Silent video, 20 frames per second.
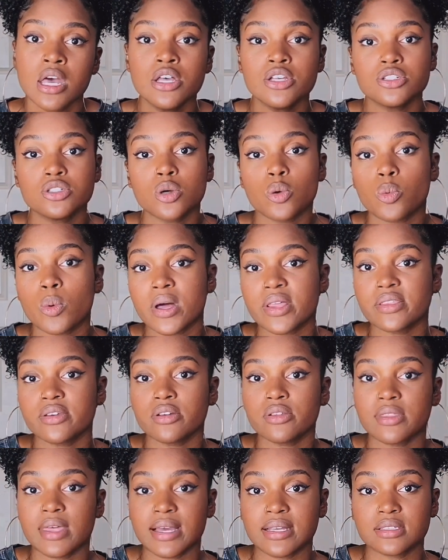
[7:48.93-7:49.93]
So
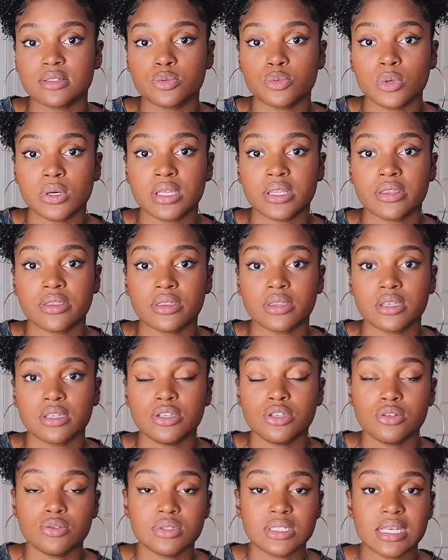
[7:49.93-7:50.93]
whether that's with
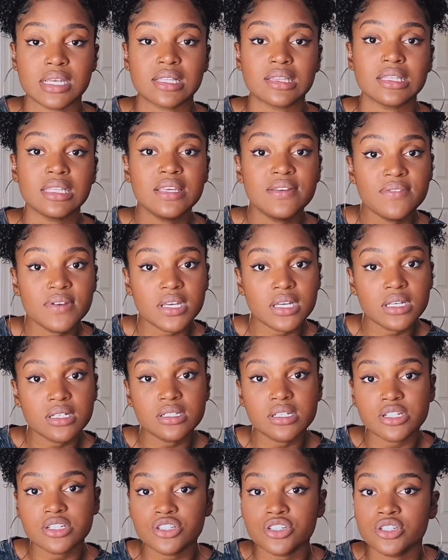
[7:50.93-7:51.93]
using leave-in
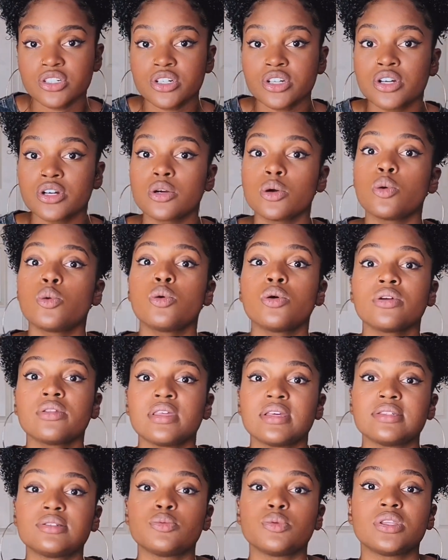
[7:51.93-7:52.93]
conditioner or
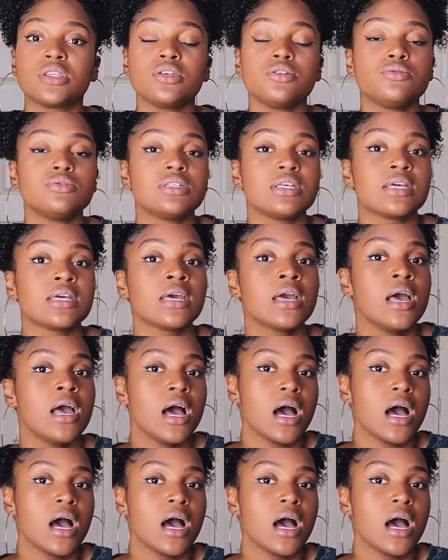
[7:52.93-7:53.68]
that's with using